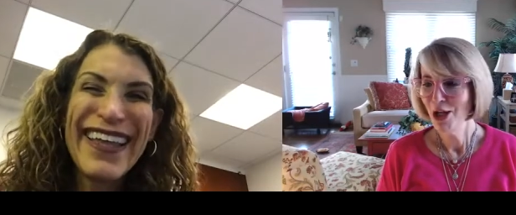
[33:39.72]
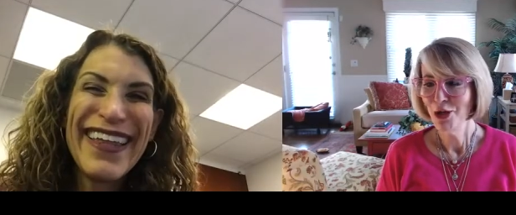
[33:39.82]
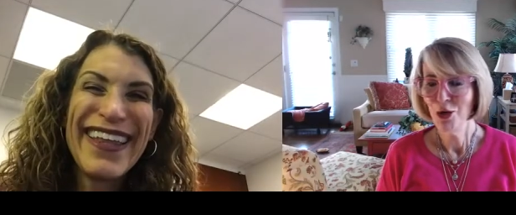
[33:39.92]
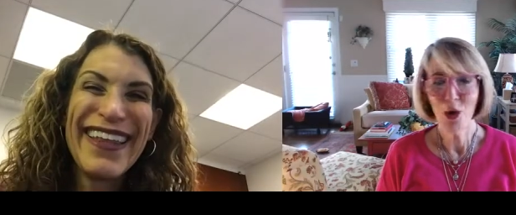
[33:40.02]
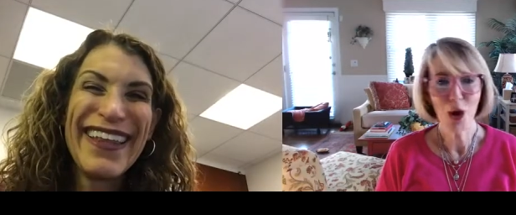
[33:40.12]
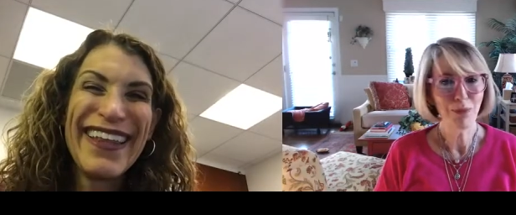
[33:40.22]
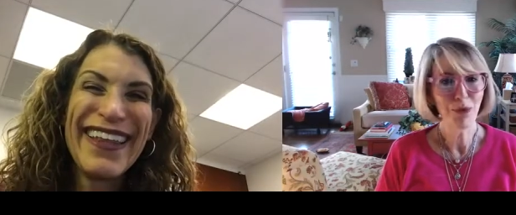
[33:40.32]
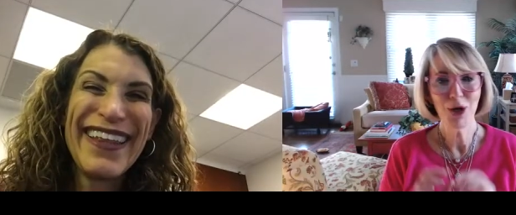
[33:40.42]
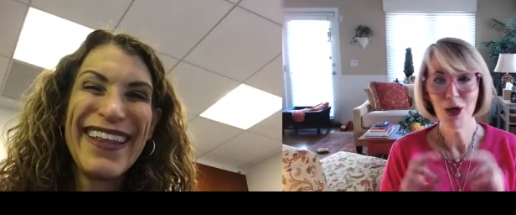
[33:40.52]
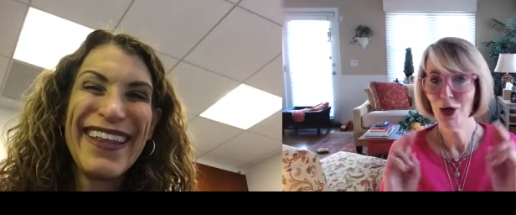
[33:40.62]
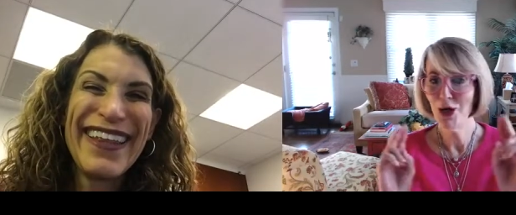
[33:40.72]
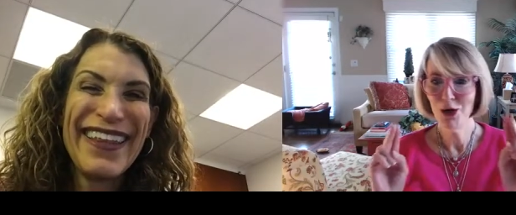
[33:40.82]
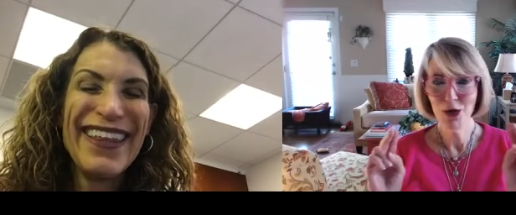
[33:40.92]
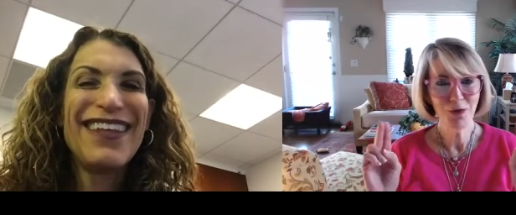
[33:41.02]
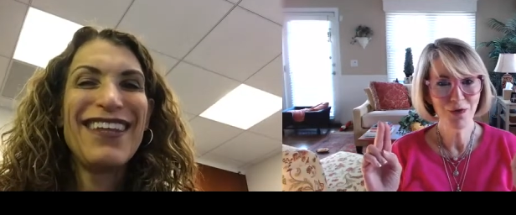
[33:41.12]
Speaker 1: You are putting a
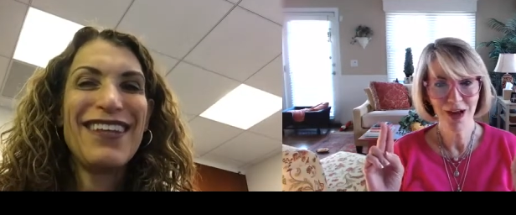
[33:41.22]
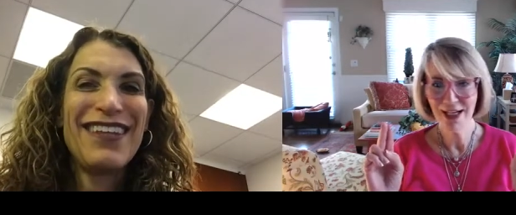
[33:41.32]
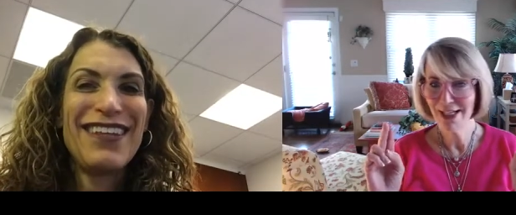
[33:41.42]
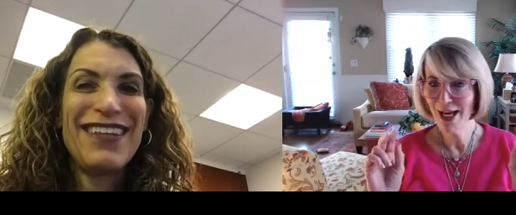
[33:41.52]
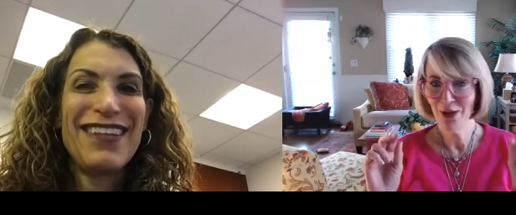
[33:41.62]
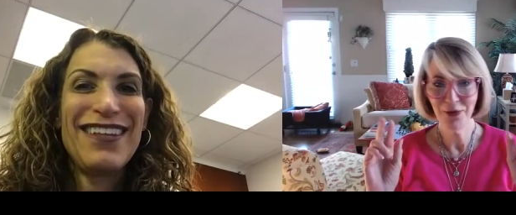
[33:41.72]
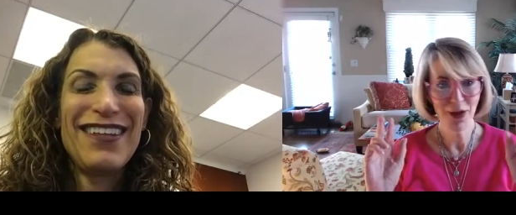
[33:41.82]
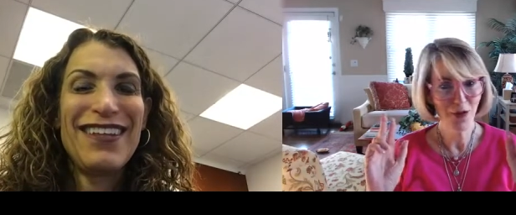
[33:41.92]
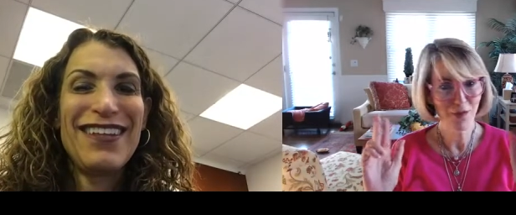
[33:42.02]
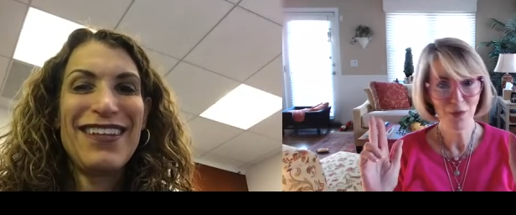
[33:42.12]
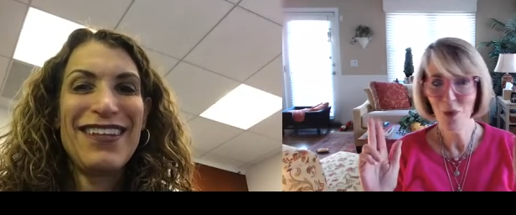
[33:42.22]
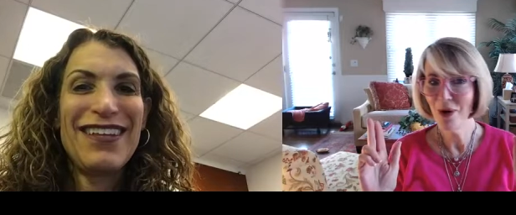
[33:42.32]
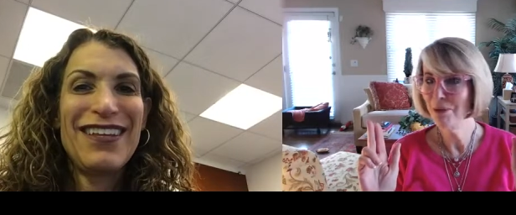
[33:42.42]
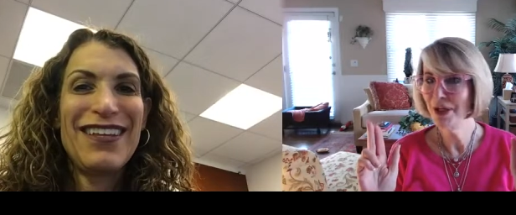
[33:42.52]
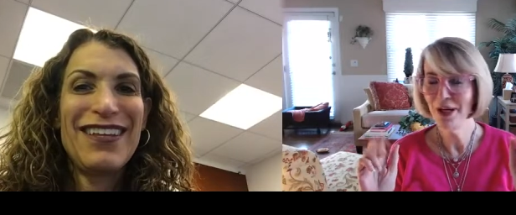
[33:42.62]
new face out there for
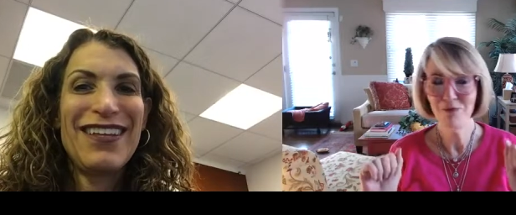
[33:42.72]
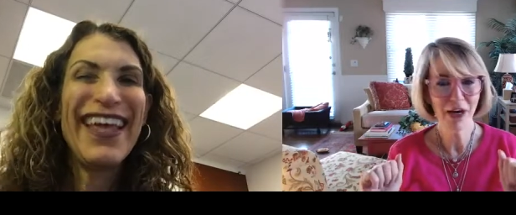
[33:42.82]
women in